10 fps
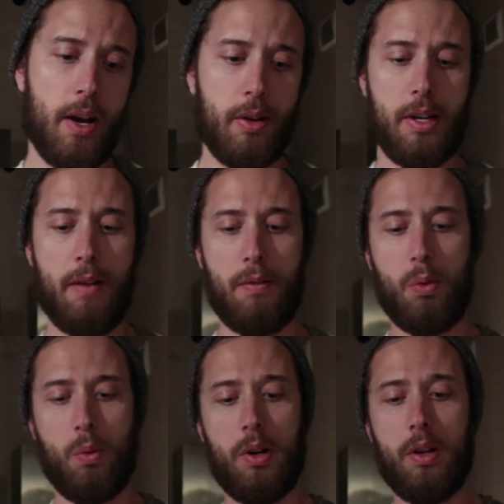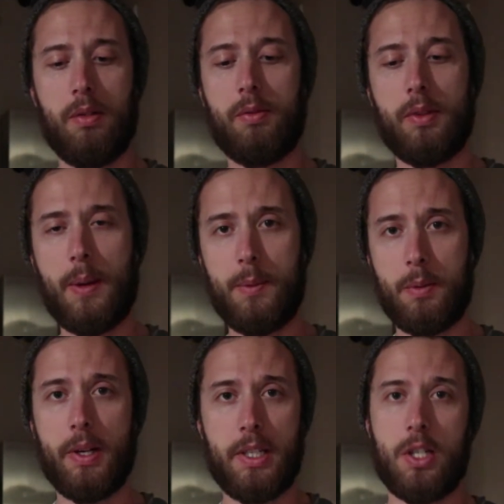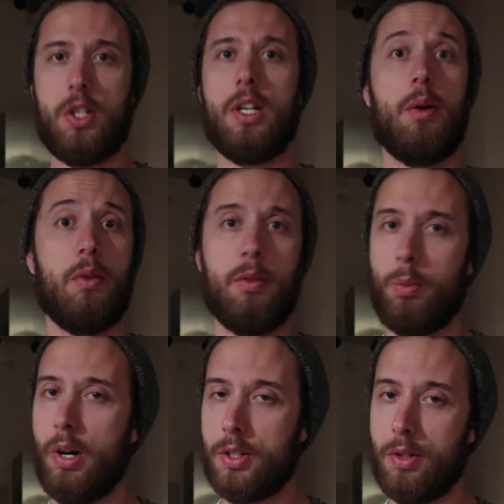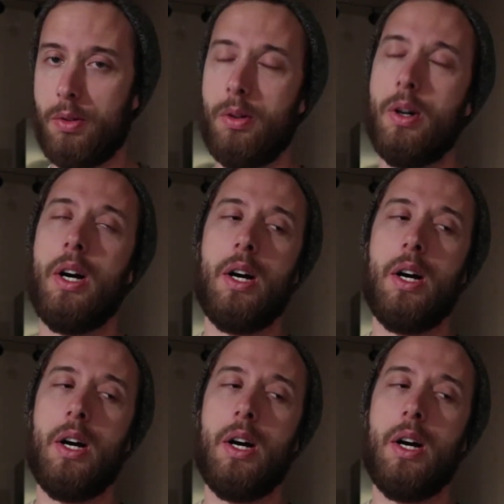It never would have came to my attention. I would have pressed through.